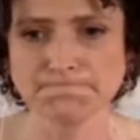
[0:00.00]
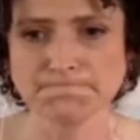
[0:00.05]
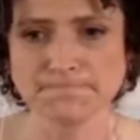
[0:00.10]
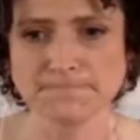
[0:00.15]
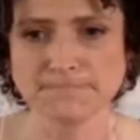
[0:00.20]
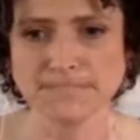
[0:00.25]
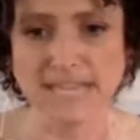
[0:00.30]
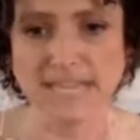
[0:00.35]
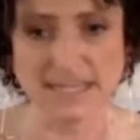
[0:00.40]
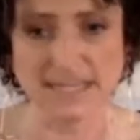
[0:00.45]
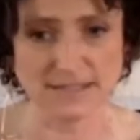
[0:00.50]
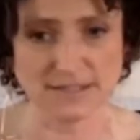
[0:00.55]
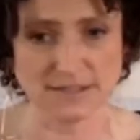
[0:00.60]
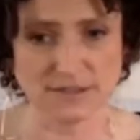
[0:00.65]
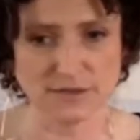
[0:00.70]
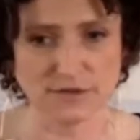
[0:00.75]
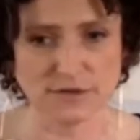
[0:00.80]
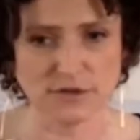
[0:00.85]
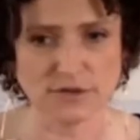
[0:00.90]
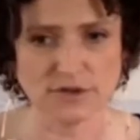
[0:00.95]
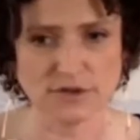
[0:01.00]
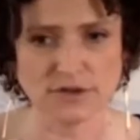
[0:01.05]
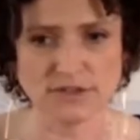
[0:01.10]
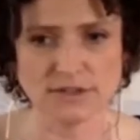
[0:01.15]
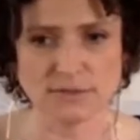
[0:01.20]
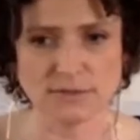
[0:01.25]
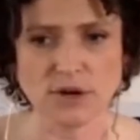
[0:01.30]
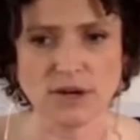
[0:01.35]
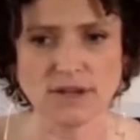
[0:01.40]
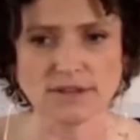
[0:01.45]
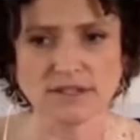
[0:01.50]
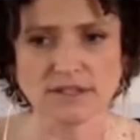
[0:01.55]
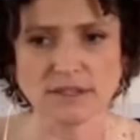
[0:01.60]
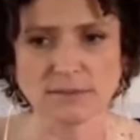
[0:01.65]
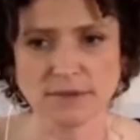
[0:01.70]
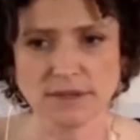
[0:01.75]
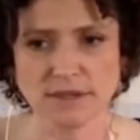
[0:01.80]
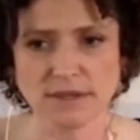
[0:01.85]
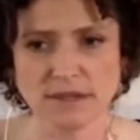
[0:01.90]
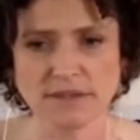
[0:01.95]
yes, so fructose is processed
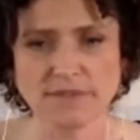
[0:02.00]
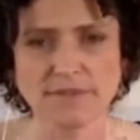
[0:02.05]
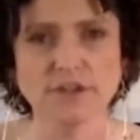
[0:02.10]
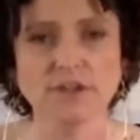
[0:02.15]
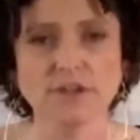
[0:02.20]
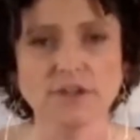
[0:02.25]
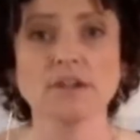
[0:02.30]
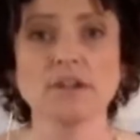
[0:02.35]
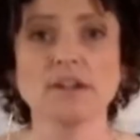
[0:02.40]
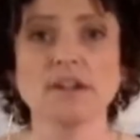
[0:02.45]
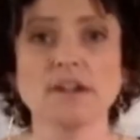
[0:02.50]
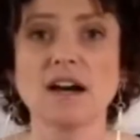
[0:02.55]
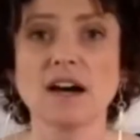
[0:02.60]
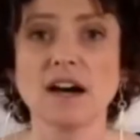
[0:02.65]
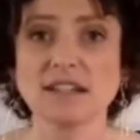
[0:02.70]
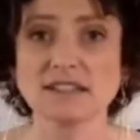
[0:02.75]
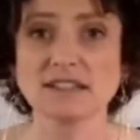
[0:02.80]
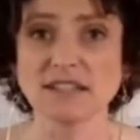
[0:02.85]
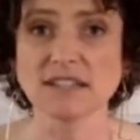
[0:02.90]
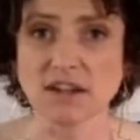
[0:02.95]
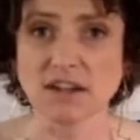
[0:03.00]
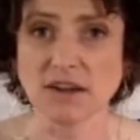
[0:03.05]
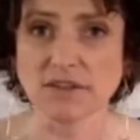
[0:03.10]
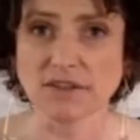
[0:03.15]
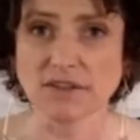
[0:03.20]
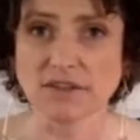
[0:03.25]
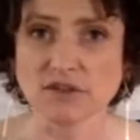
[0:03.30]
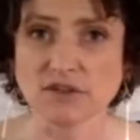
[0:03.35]
by the liver, unlike all the other